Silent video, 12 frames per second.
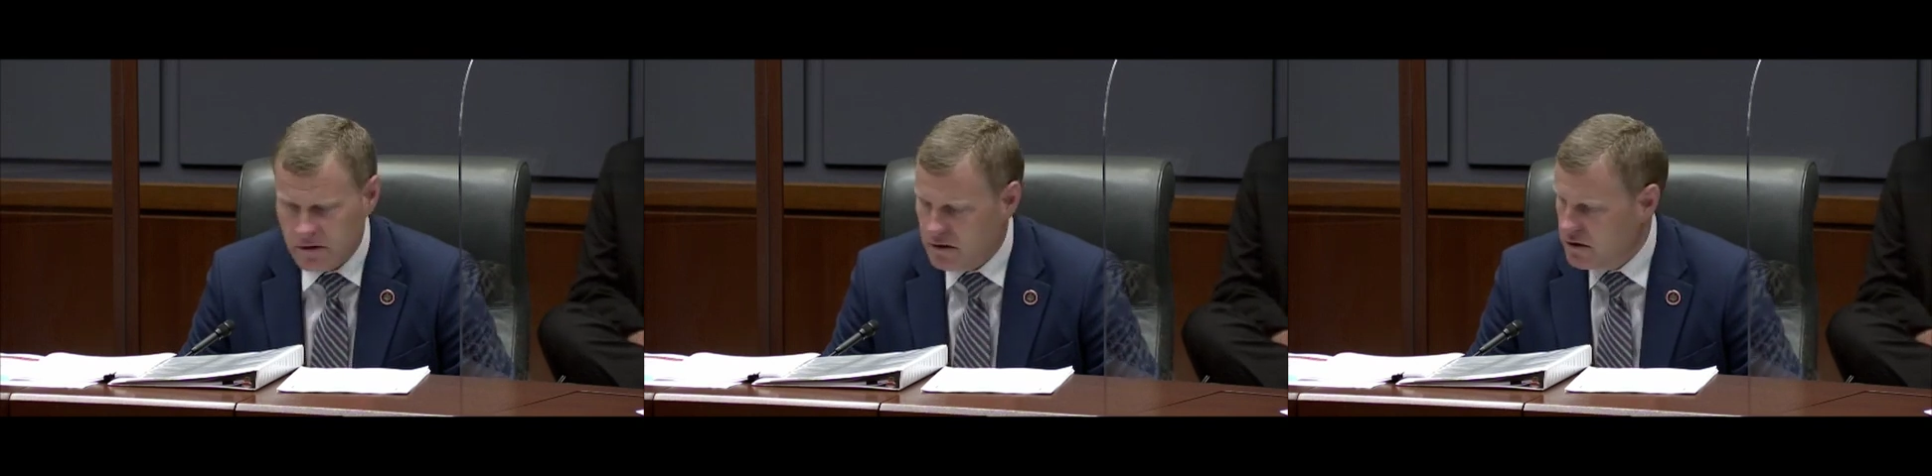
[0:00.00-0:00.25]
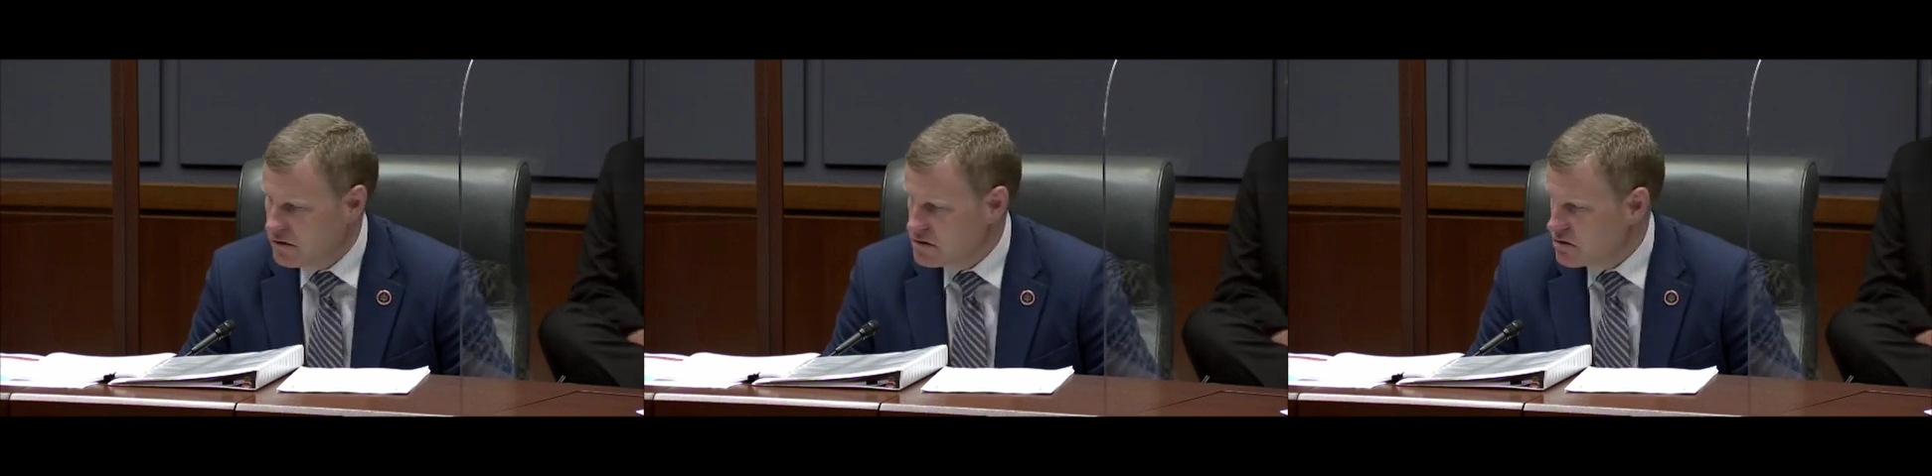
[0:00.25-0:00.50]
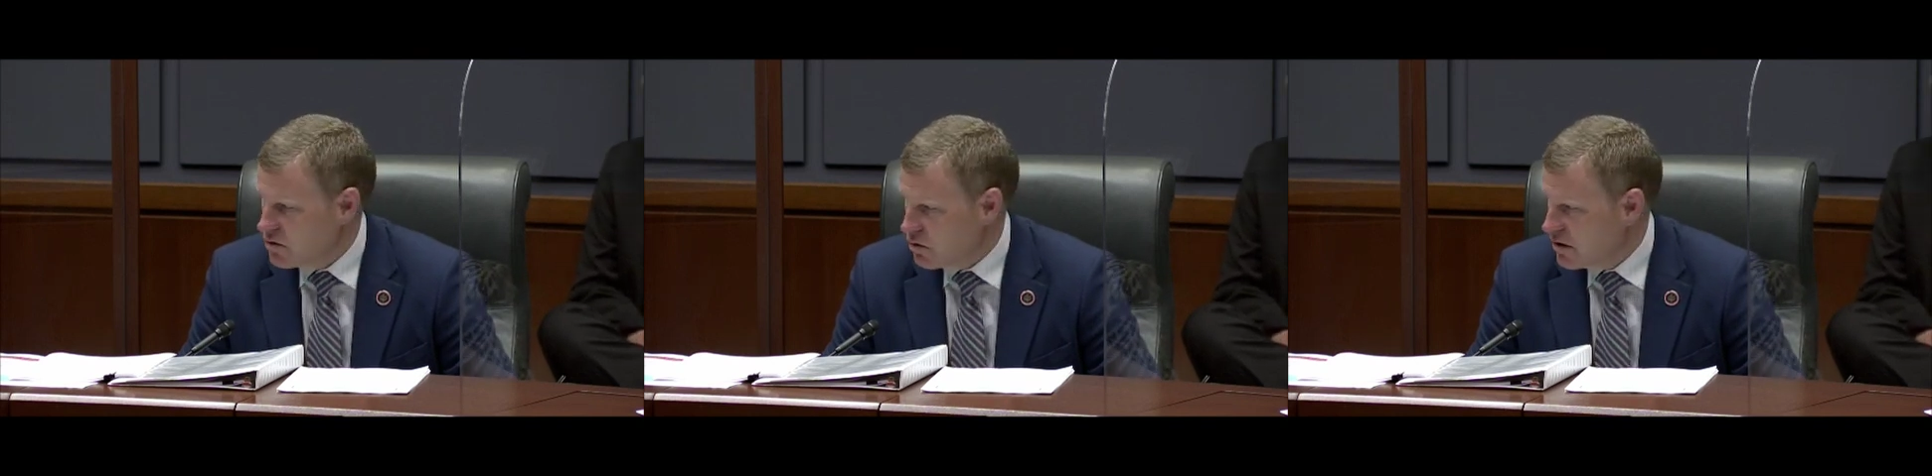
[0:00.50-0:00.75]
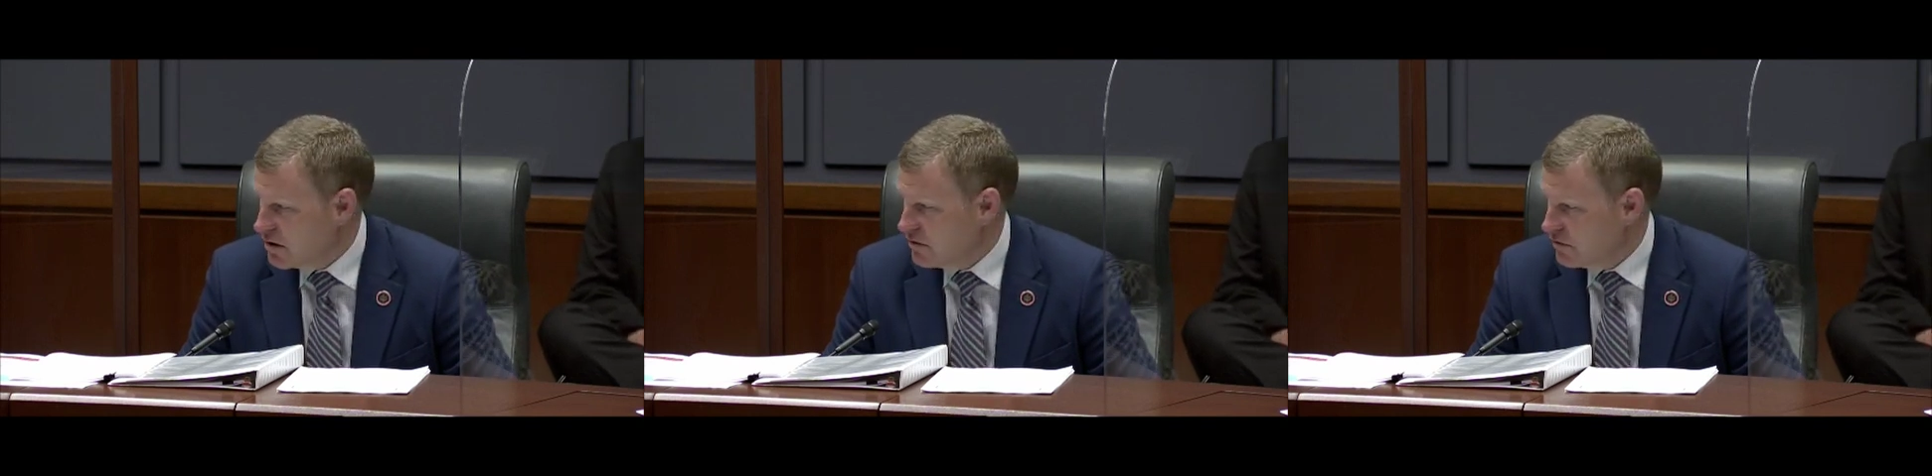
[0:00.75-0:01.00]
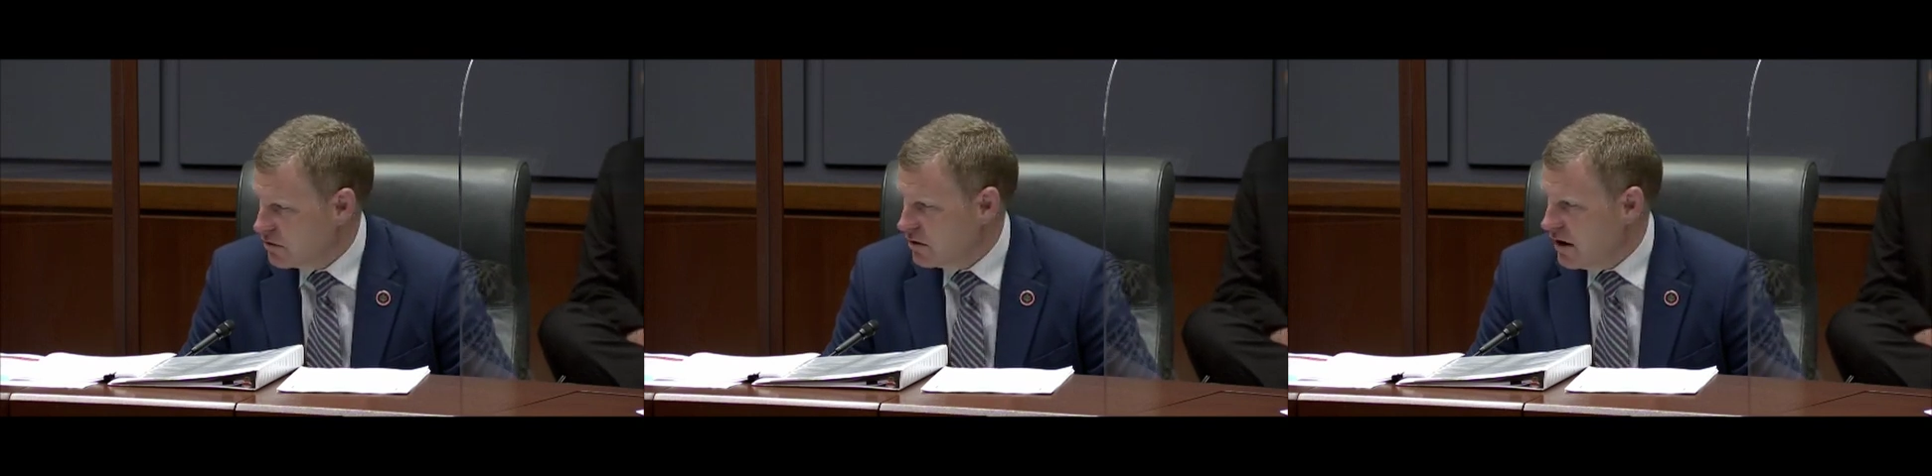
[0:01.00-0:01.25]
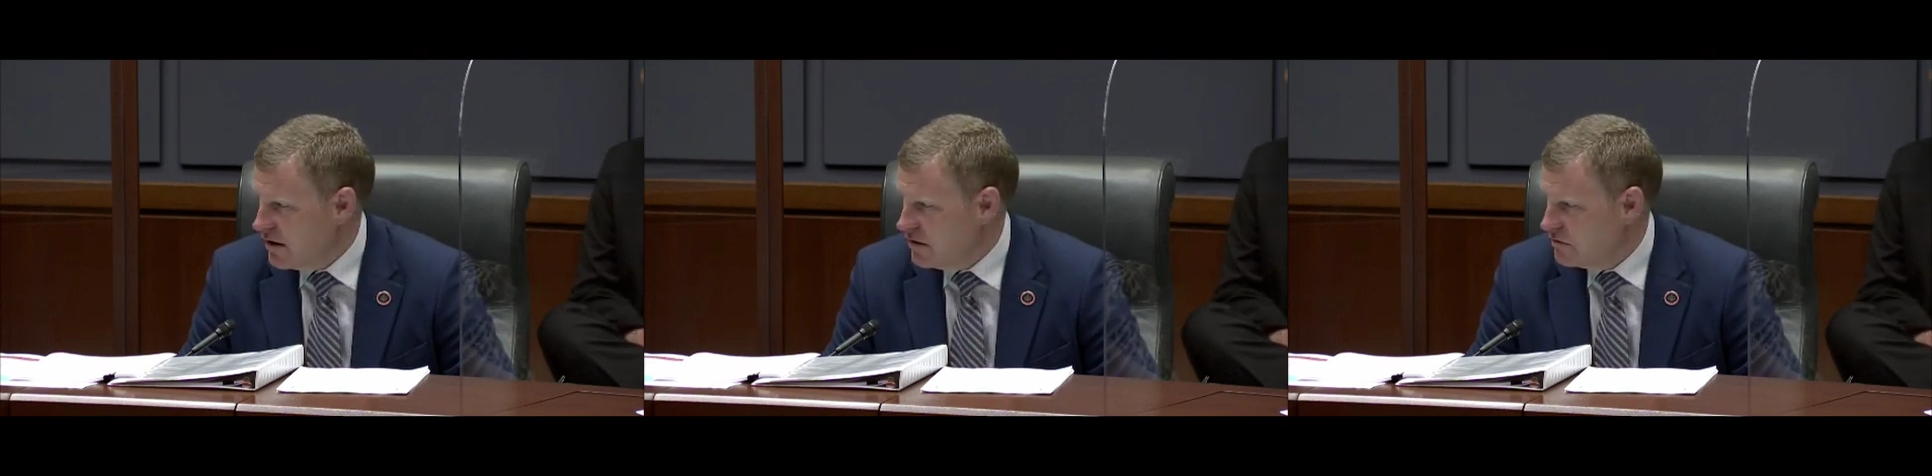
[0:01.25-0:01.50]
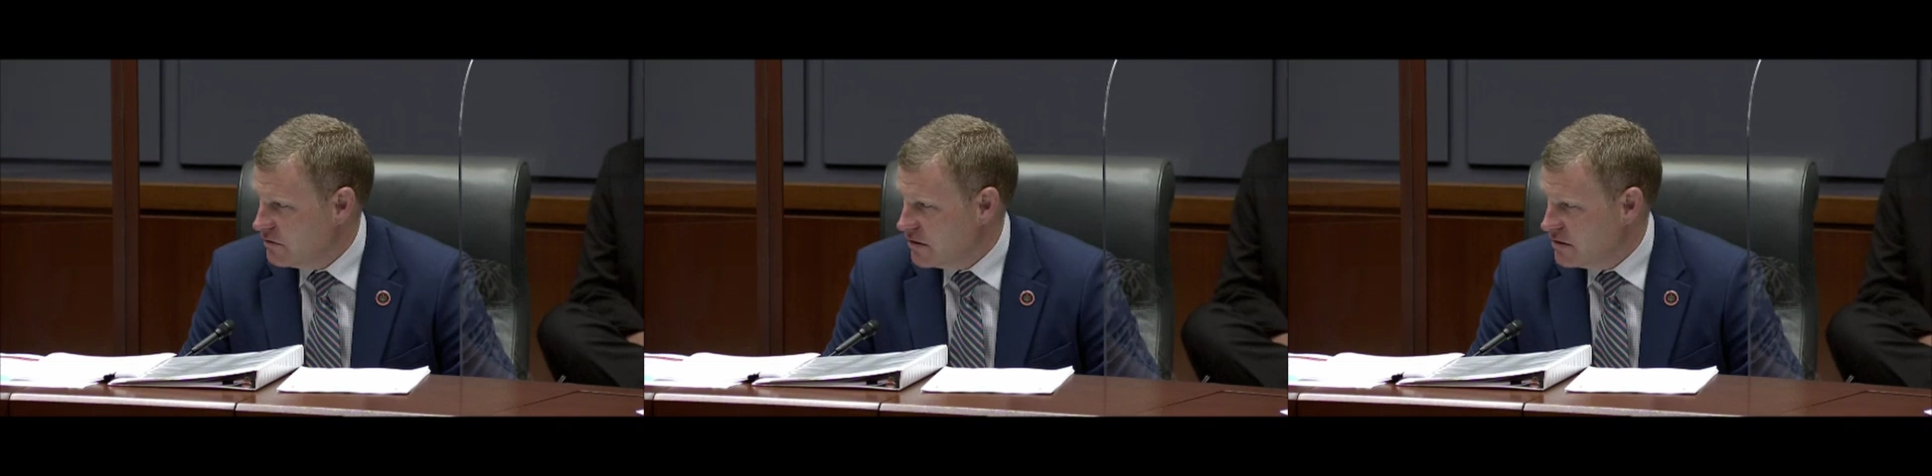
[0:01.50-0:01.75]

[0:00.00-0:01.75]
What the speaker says: did a story of her life,